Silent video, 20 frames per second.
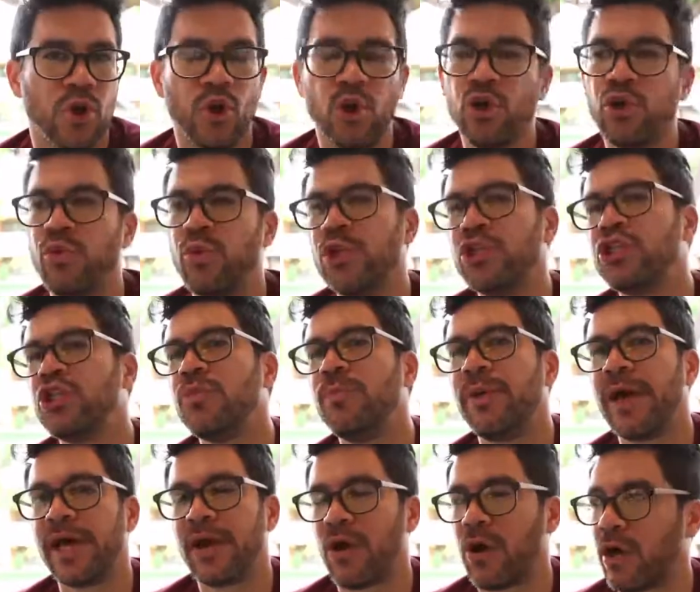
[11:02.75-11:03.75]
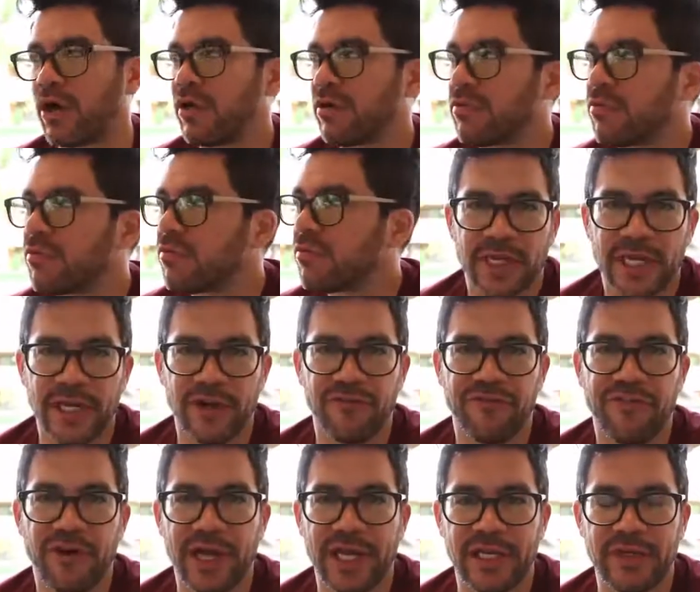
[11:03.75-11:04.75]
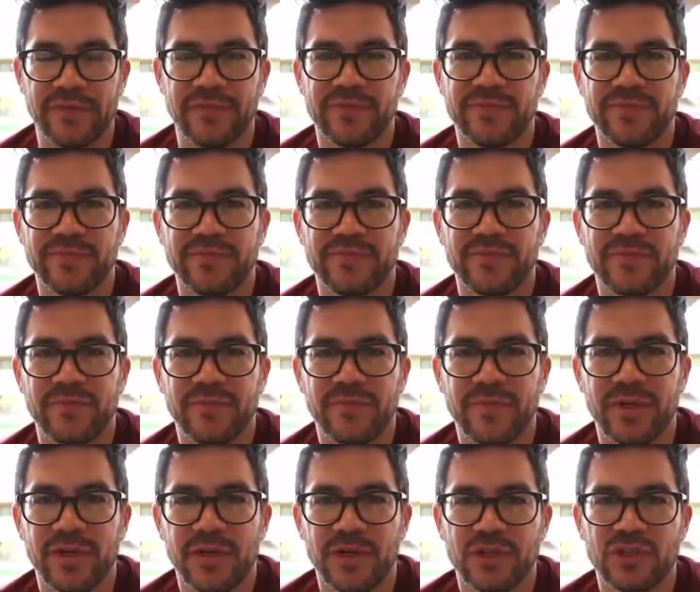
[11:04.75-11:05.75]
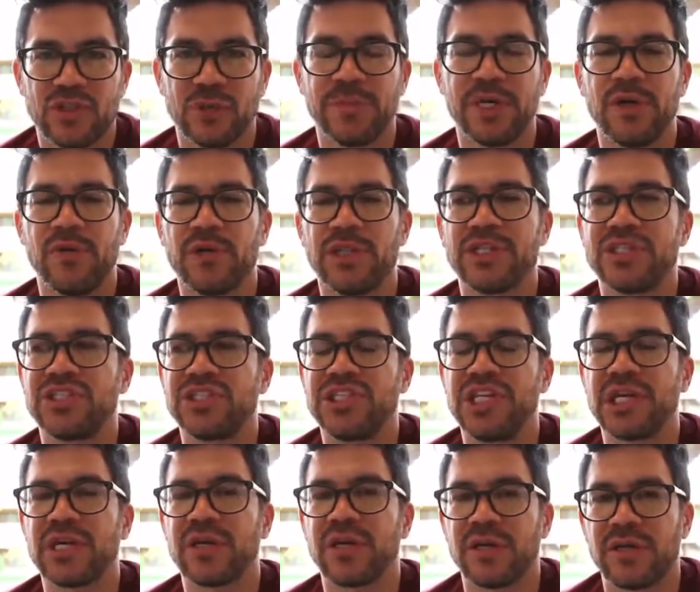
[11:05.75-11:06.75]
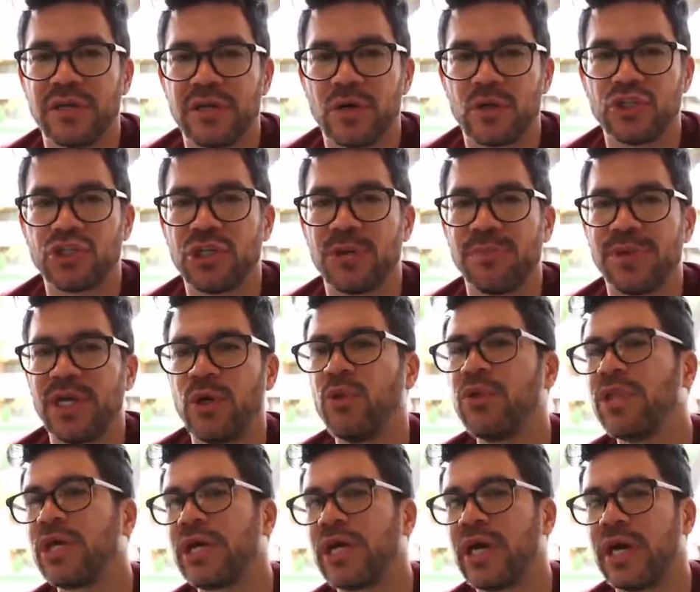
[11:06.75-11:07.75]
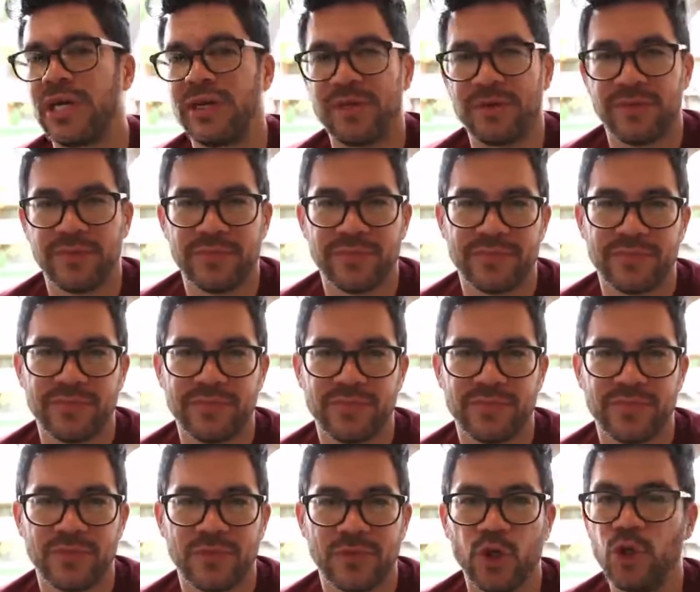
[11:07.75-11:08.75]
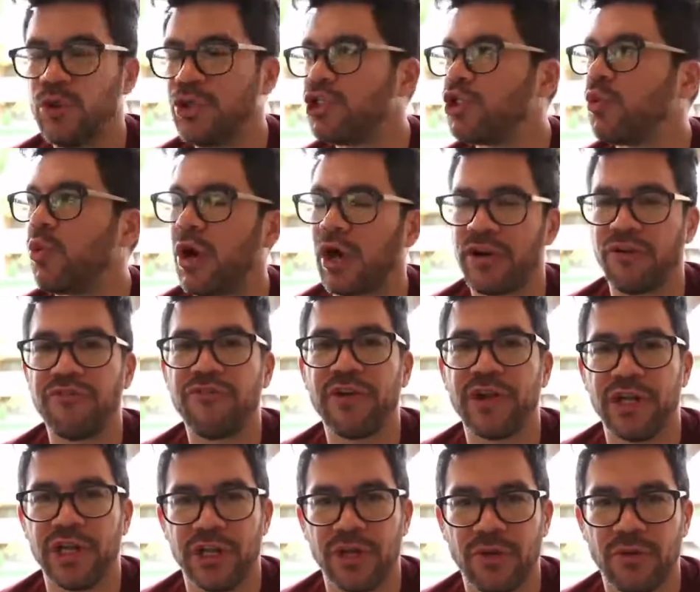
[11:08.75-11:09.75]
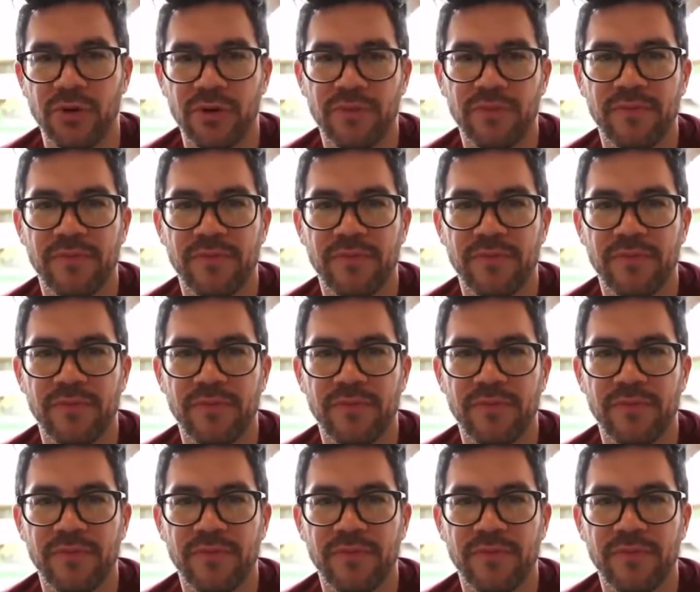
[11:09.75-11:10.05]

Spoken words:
Who would you bet on in a fight? Somebody with a stick or somebody with a gun? Who would you want defending you?